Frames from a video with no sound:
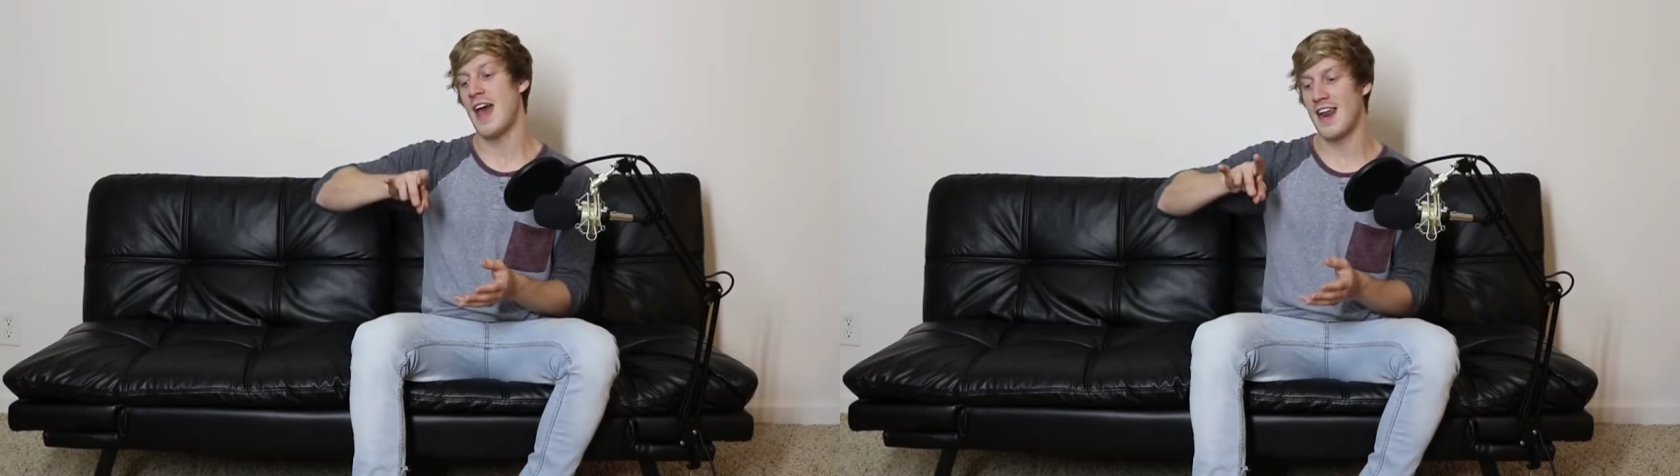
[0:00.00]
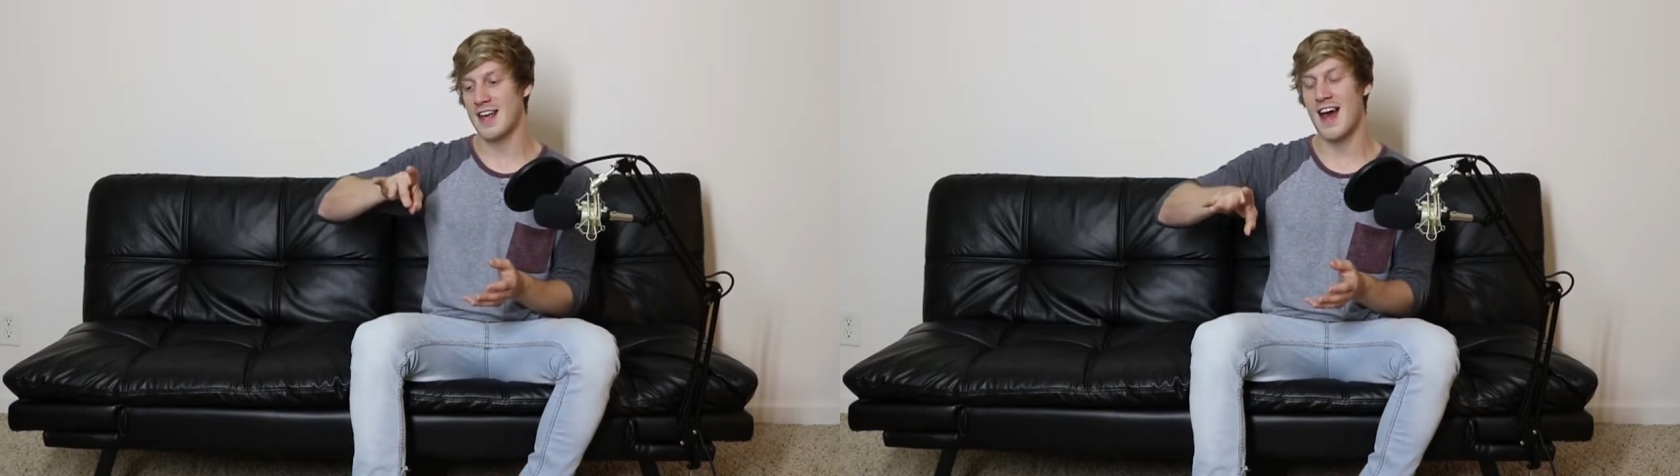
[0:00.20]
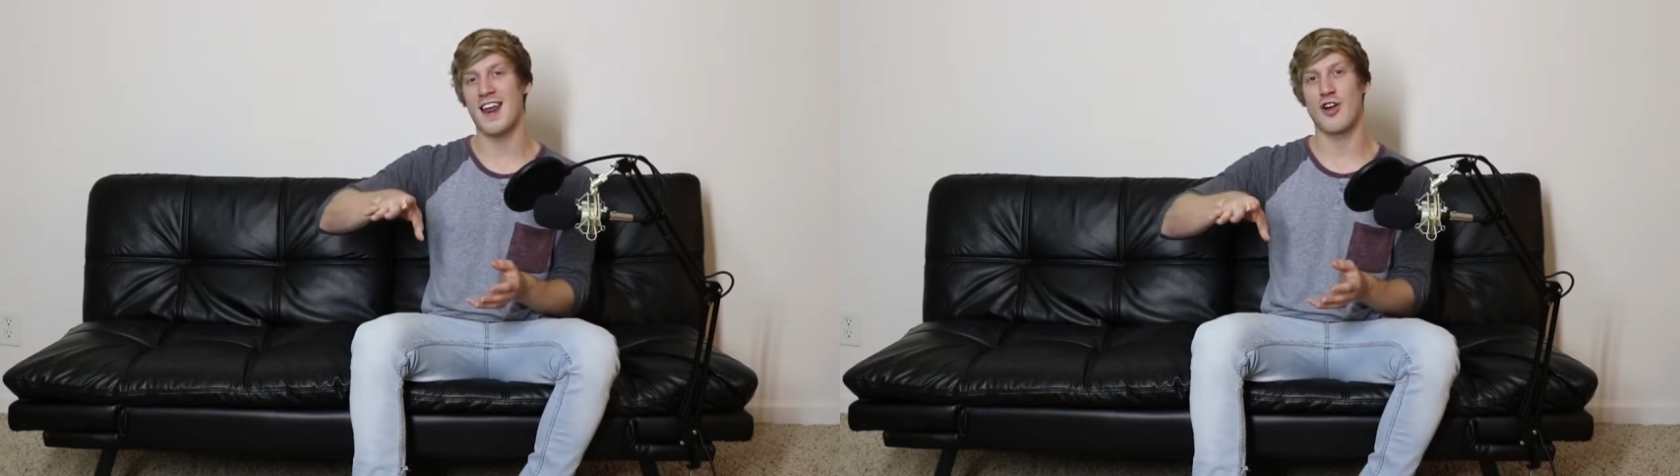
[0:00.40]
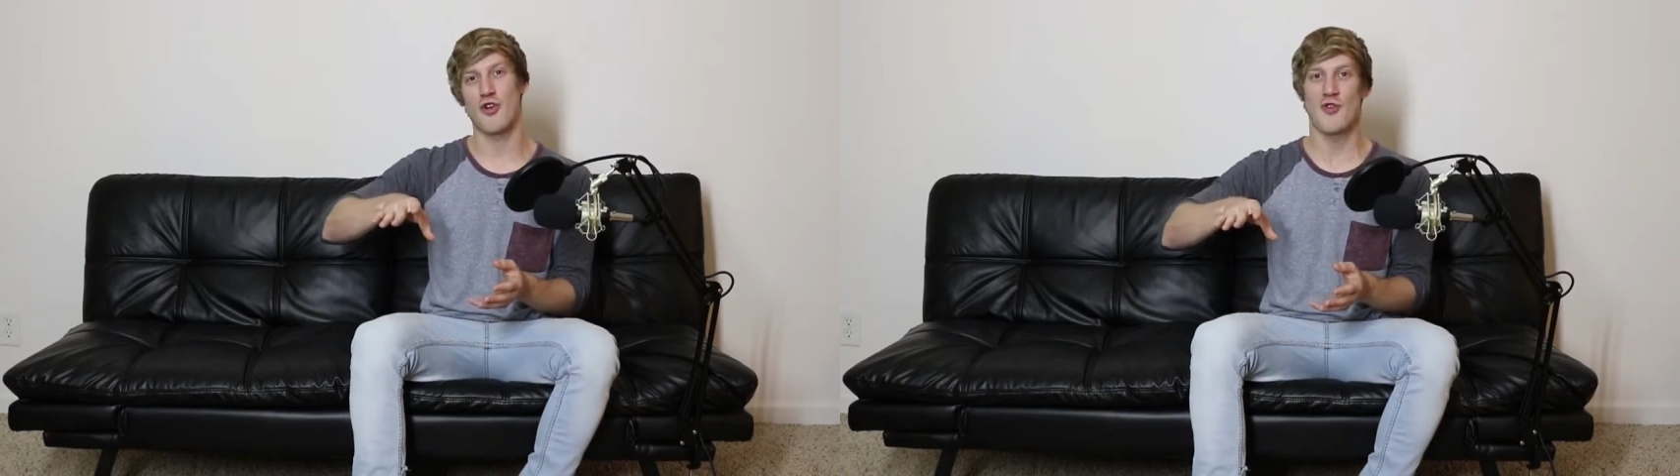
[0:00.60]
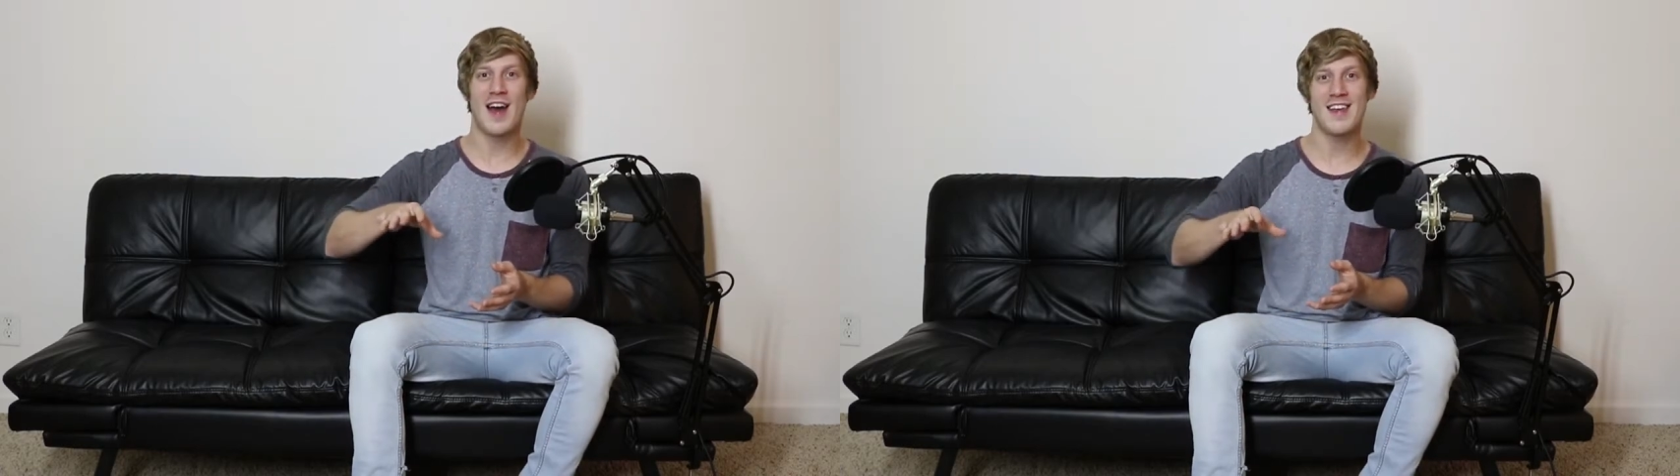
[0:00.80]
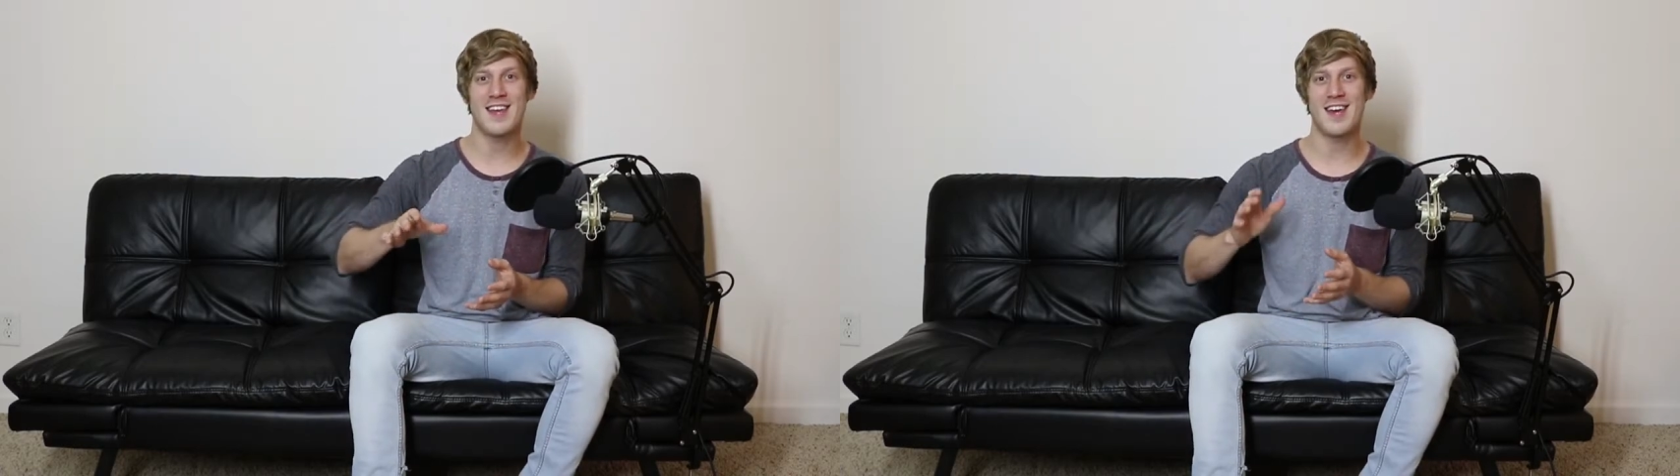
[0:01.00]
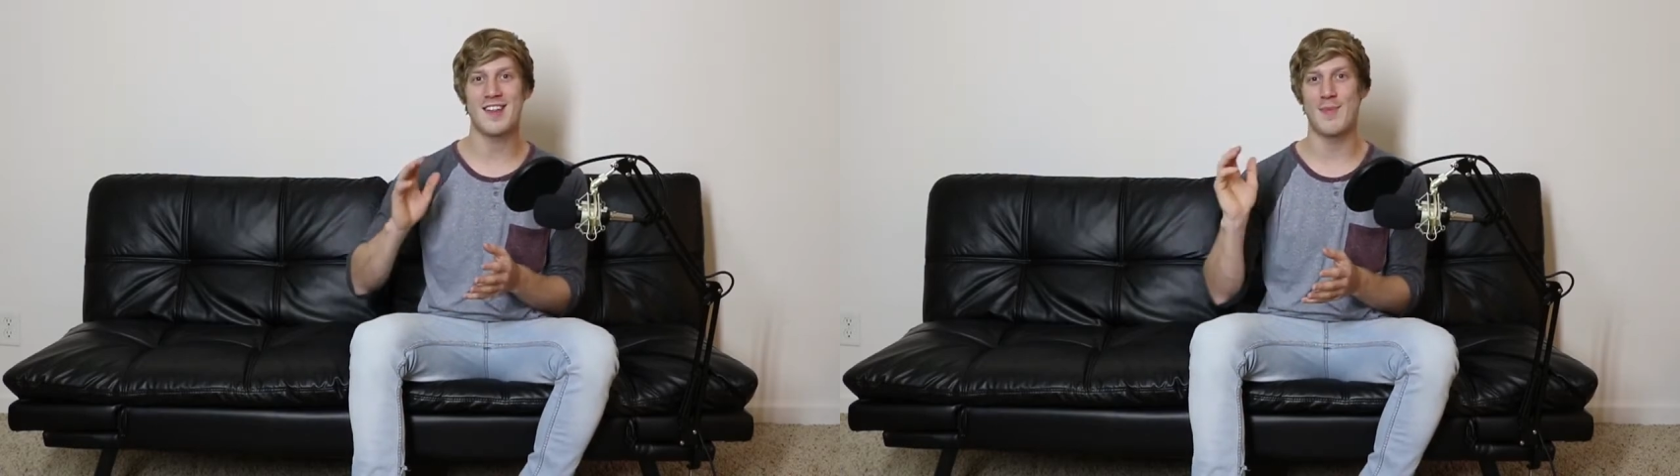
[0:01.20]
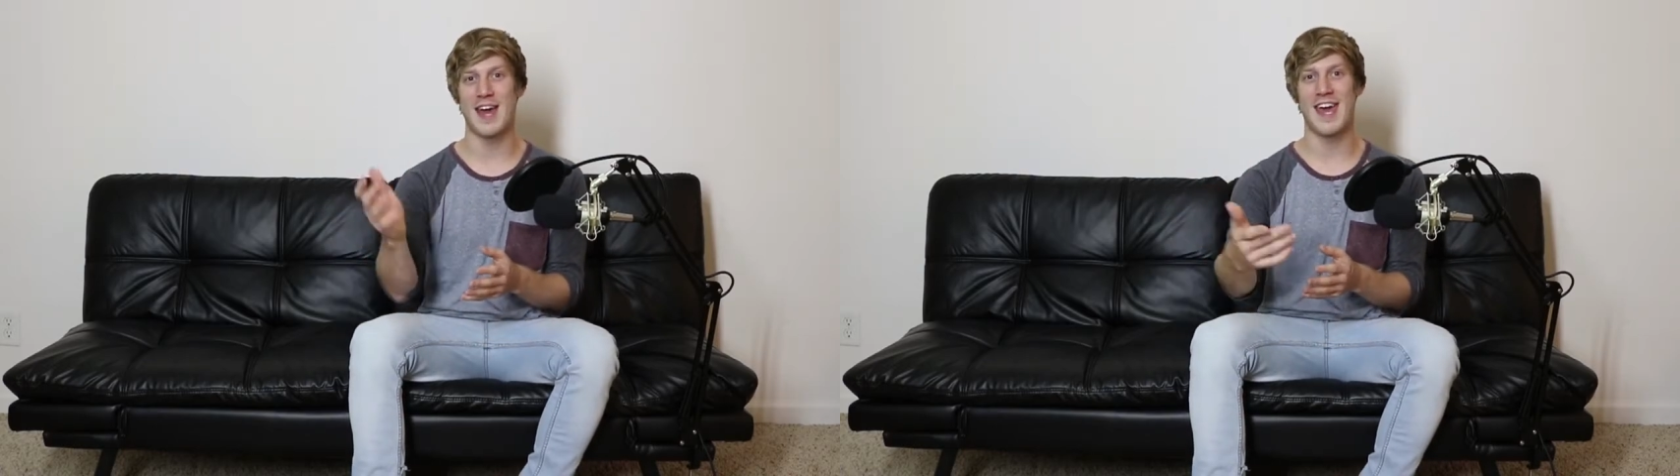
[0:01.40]
and I kind of karate
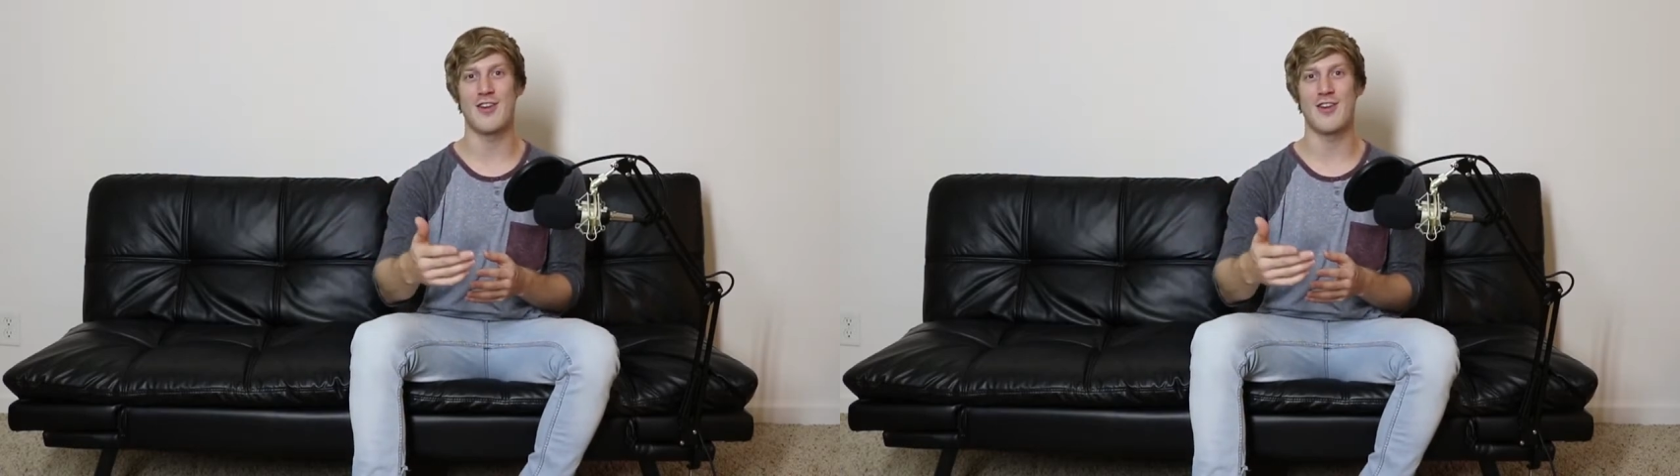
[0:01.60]
kicked my